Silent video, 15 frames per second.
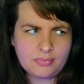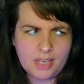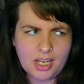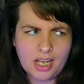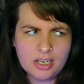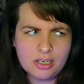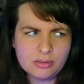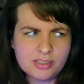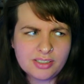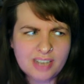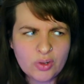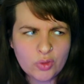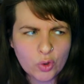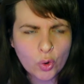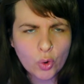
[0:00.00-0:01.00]
and looks
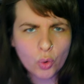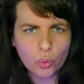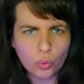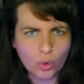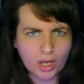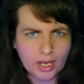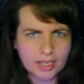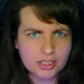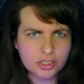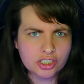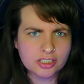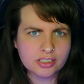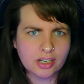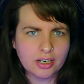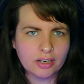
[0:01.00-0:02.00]
down the hall like
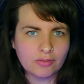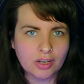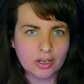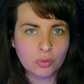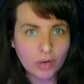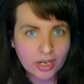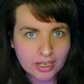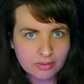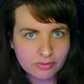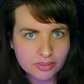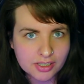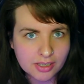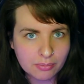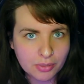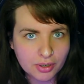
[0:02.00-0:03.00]
she's kind of like waiting for
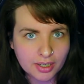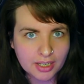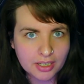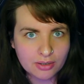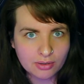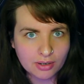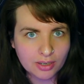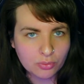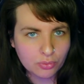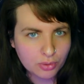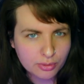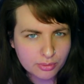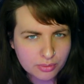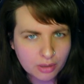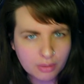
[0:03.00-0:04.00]
somebody and you're like
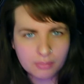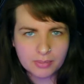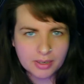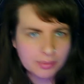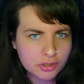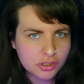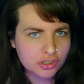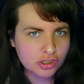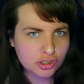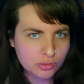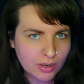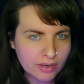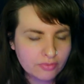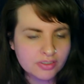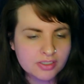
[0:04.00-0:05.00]
who oh maybe she's
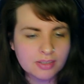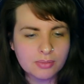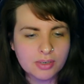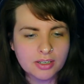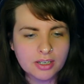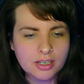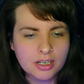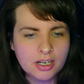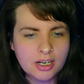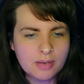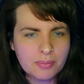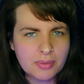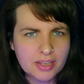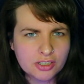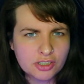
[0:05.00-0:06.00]
just waiting for someone
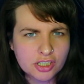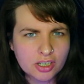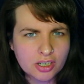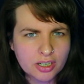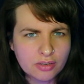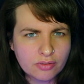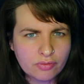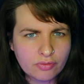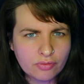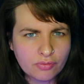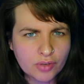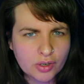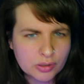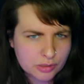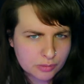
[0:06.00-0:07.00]
but then she kind of
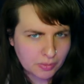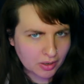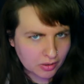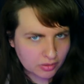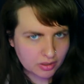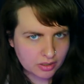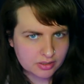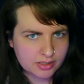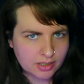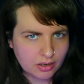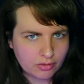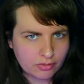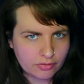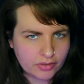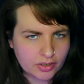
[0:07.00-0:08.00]
goes back on
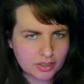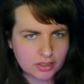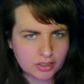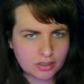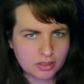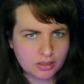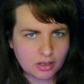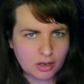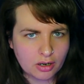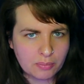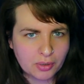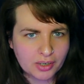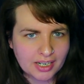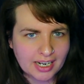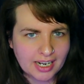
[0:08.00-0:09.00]
herself and her
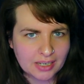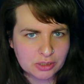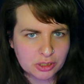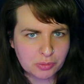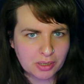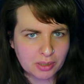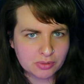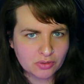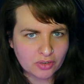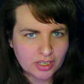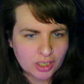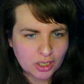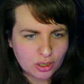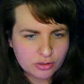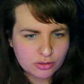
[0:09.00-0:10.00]
body language becomes very
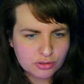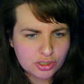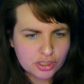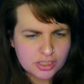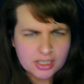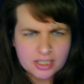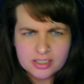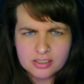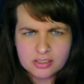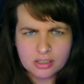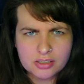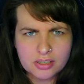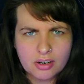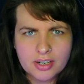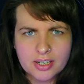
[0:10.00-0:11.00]
closed she then
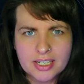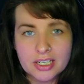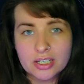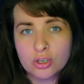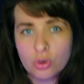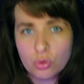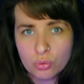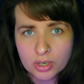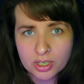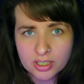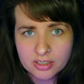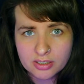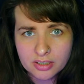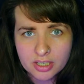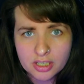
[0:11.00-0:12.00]
starts hiding in a
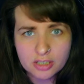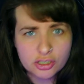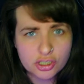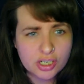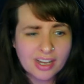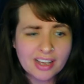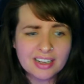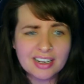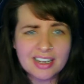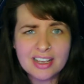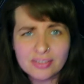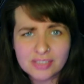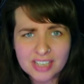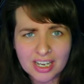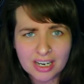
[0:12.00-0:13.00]
corner she then
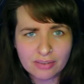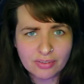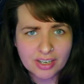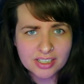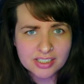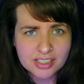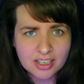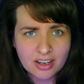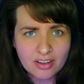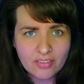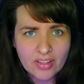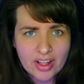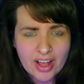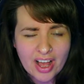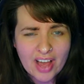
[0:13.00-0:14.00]
leaves the elevator
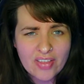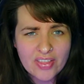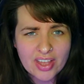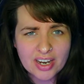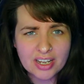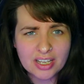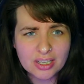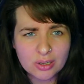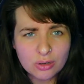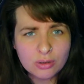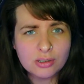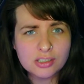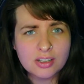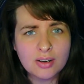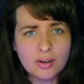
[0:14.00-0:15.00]
and then it
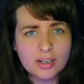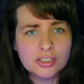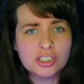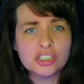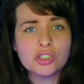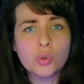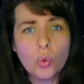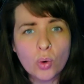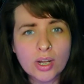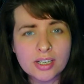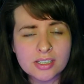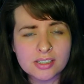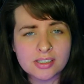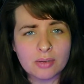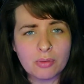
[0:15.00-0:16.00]
looks like she's
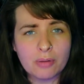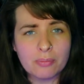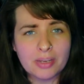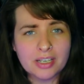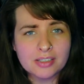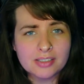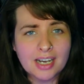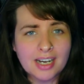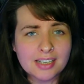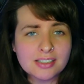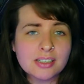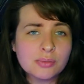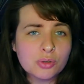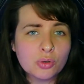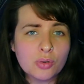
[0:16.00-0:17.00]
talking to someone because
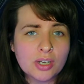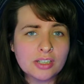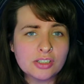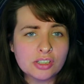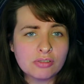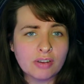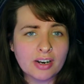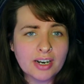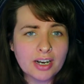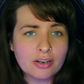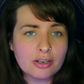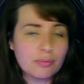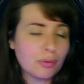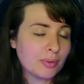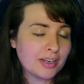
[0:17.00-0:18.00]
as i'm talking to you right now
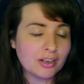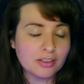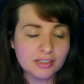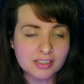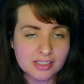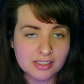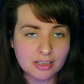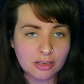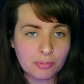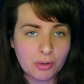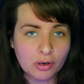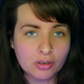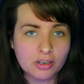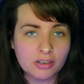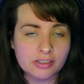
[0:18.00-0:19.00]
you probably can't see this on the
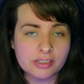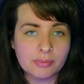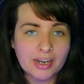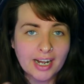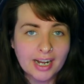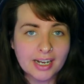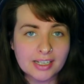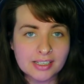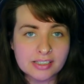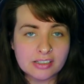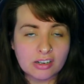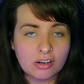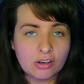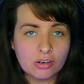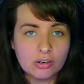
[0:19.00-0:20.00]
podcast my
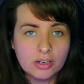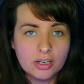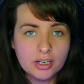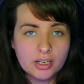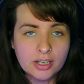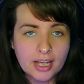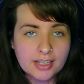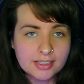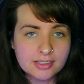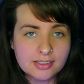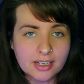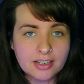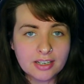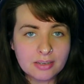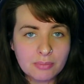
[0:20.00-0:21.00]
hands are
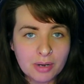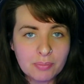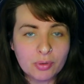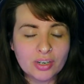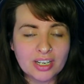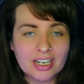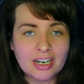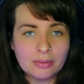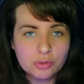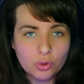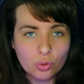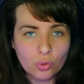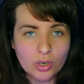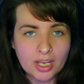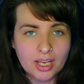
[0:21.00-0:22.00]
extending my body and i'm
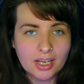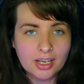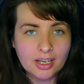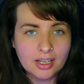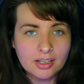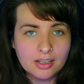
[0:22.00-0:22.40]
talking